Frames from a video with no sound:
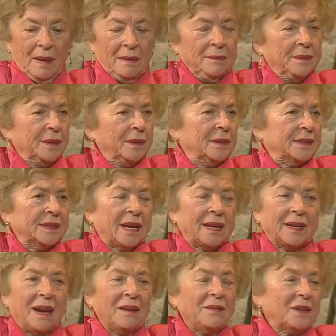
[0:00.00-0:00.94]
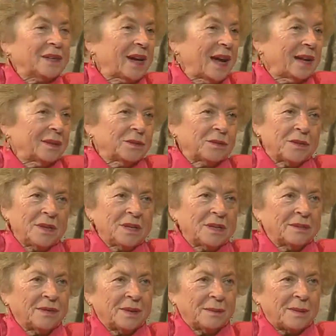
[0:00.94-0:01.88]
Because I never got to eat
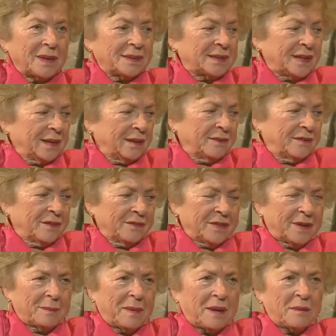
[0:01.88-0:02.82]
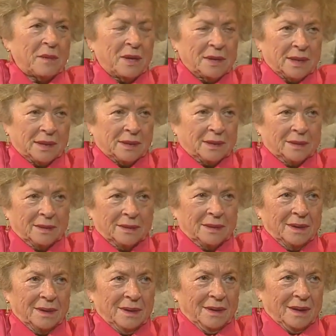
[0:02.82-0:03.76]
for myself and for my mother.
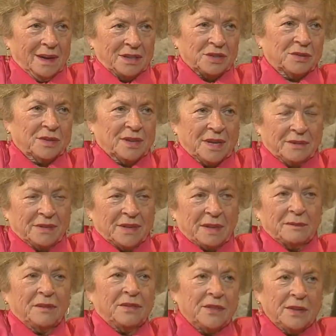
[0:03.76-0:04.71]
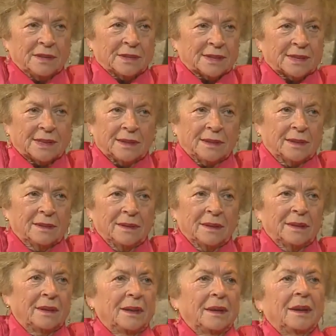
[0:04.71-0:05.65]
I should give them first.
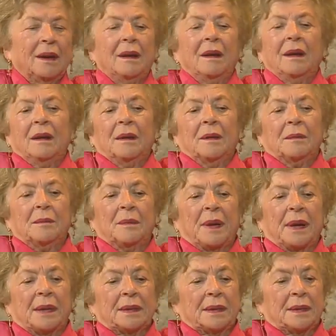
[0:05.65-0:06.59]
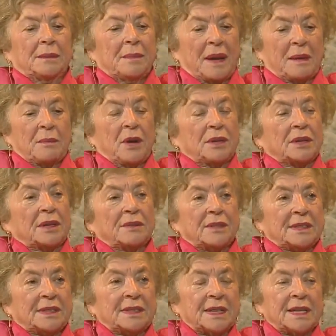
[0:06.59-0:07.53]
But my mother
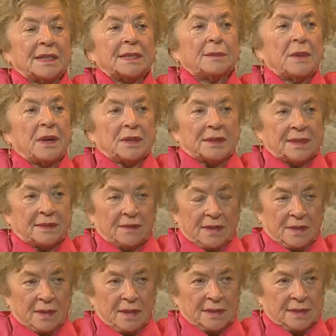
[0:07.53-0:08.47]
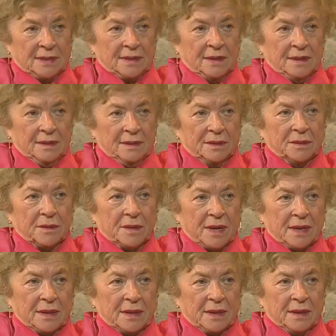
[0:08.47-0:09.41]
was six months with us
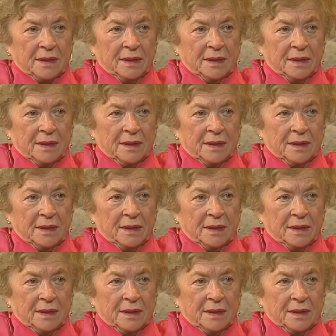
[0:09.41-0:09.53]
together.